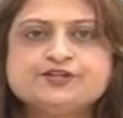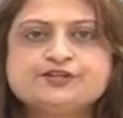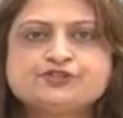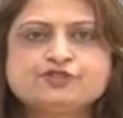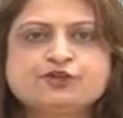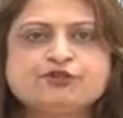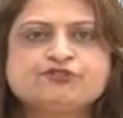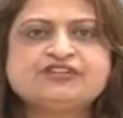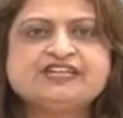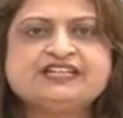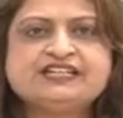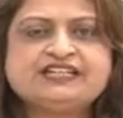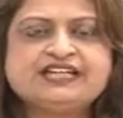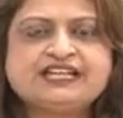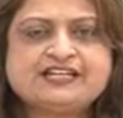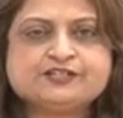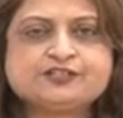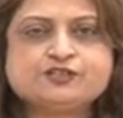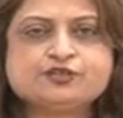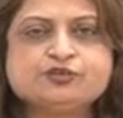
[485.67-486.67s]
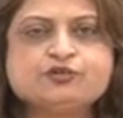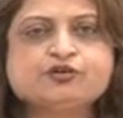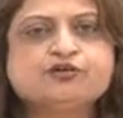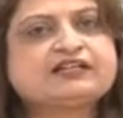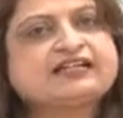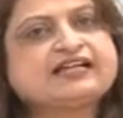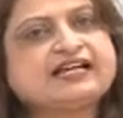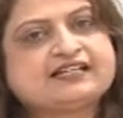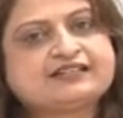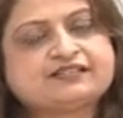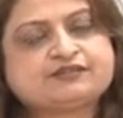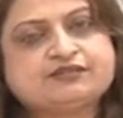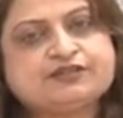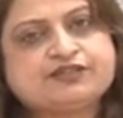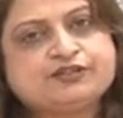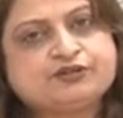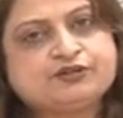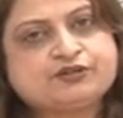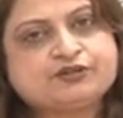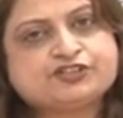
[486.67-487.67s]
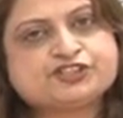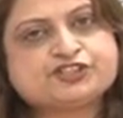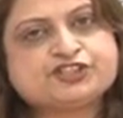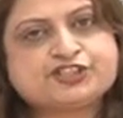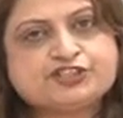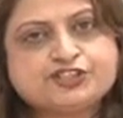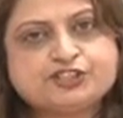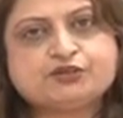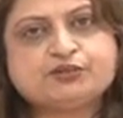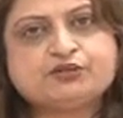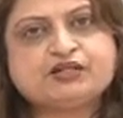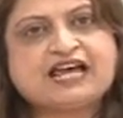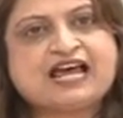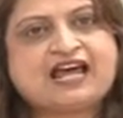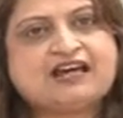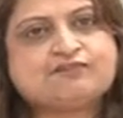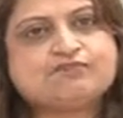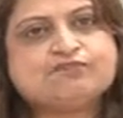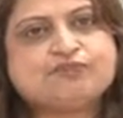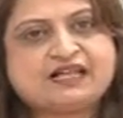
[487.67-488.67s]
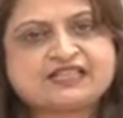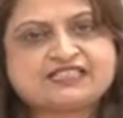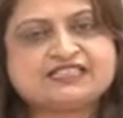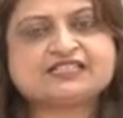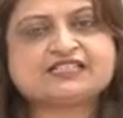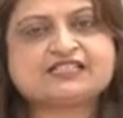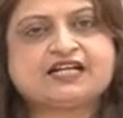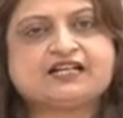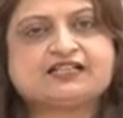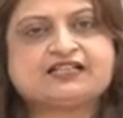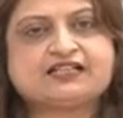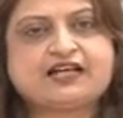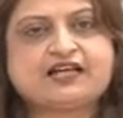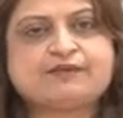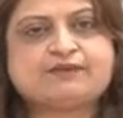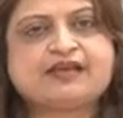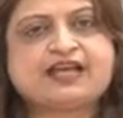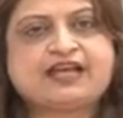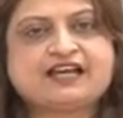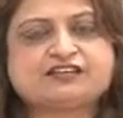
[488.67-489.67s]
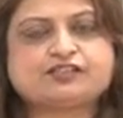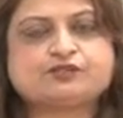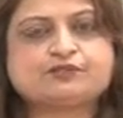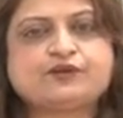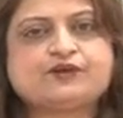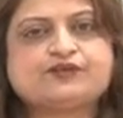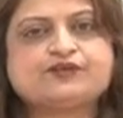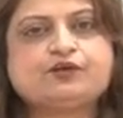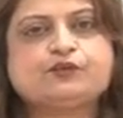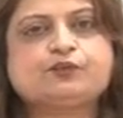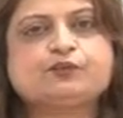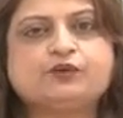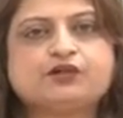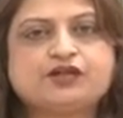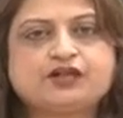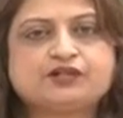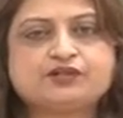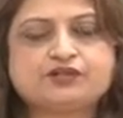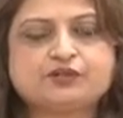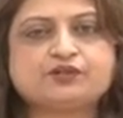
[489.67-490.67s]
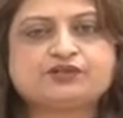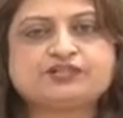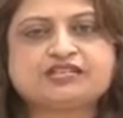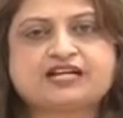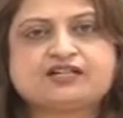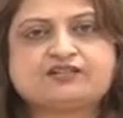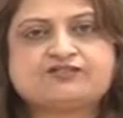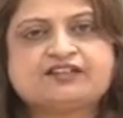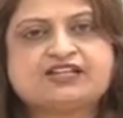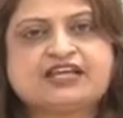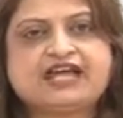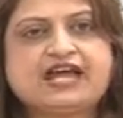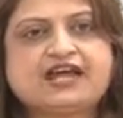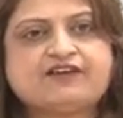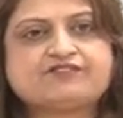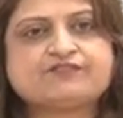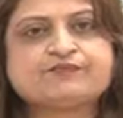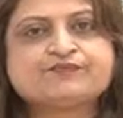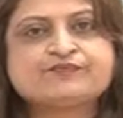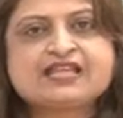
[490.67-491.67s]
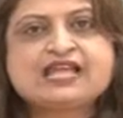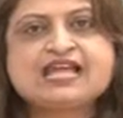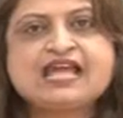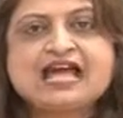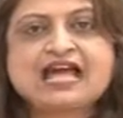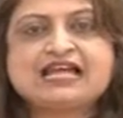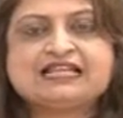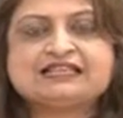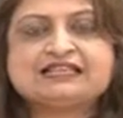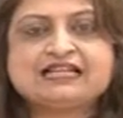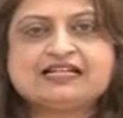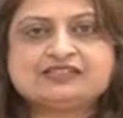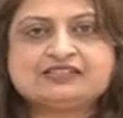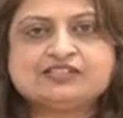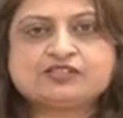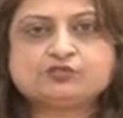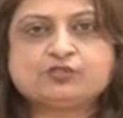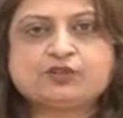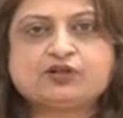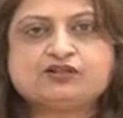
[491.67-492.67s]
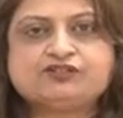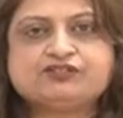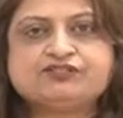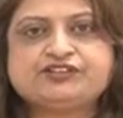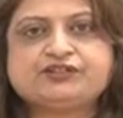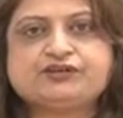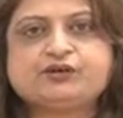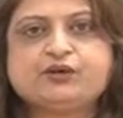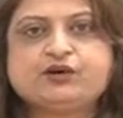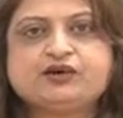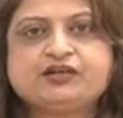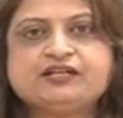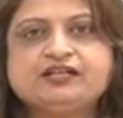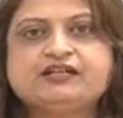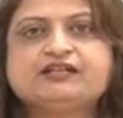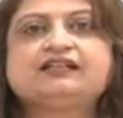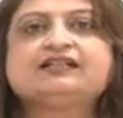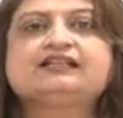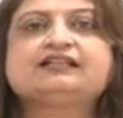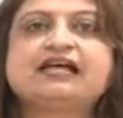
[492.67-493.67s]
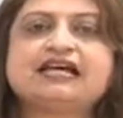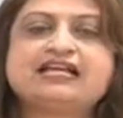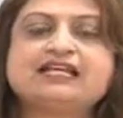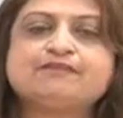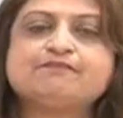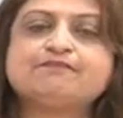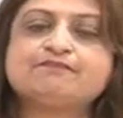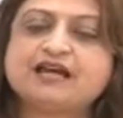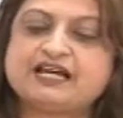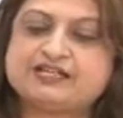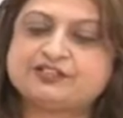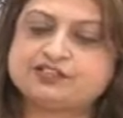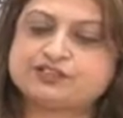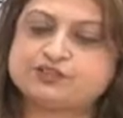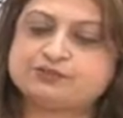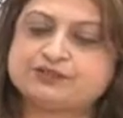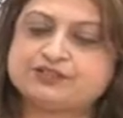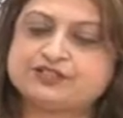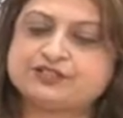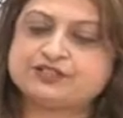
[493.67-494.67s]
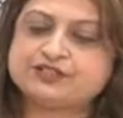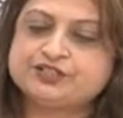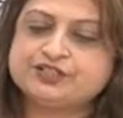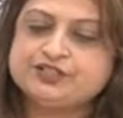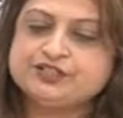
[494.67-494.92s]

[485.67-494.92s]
So we need to schedule and budget our time as per the workload that we have, and that is what we call time management.